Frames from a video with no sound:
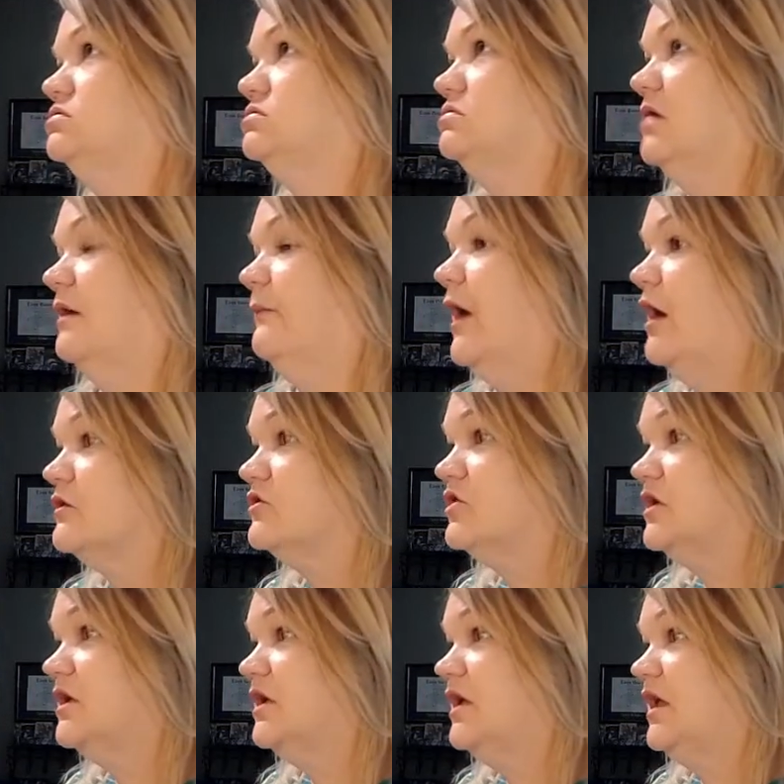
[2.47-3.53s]
I'm
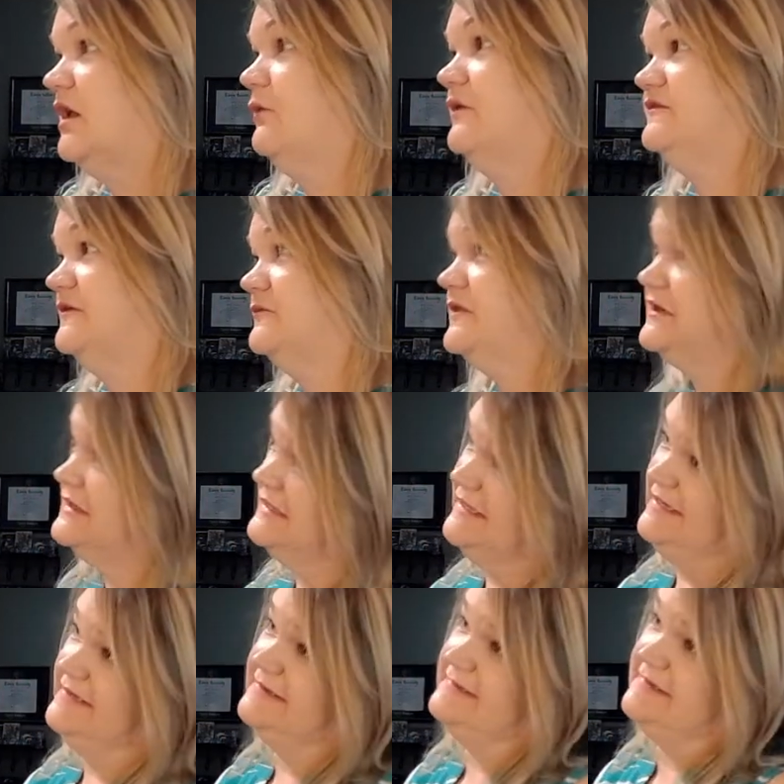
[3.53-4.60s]
hungry and I want something to
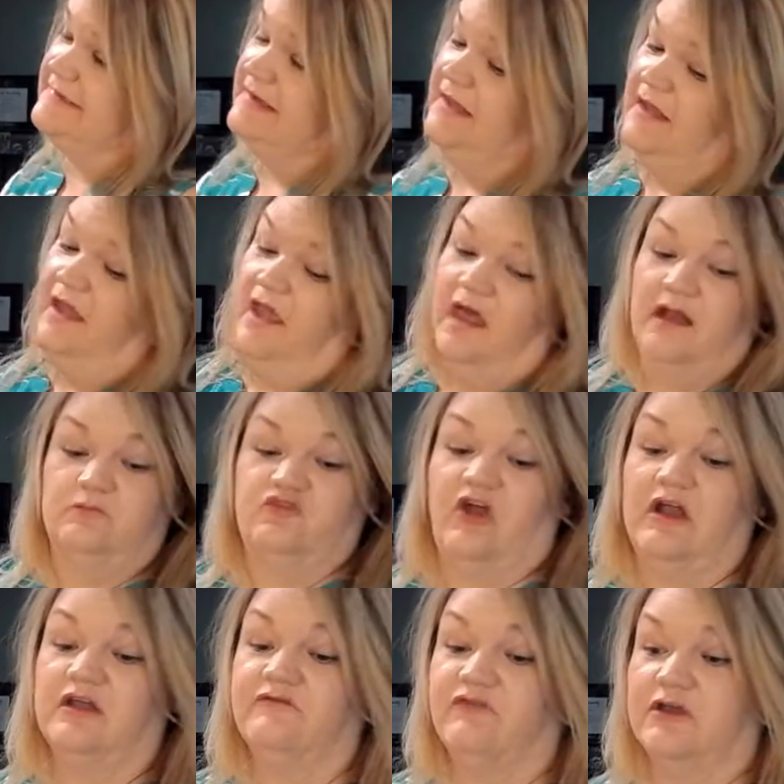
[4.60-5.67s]
eat, and I'm trying
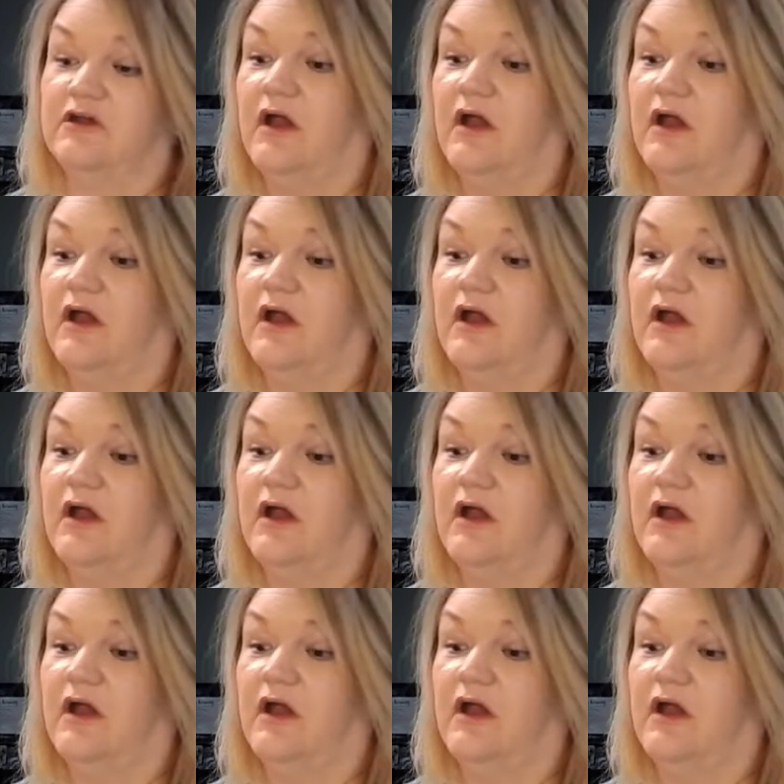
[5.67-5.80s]
to figure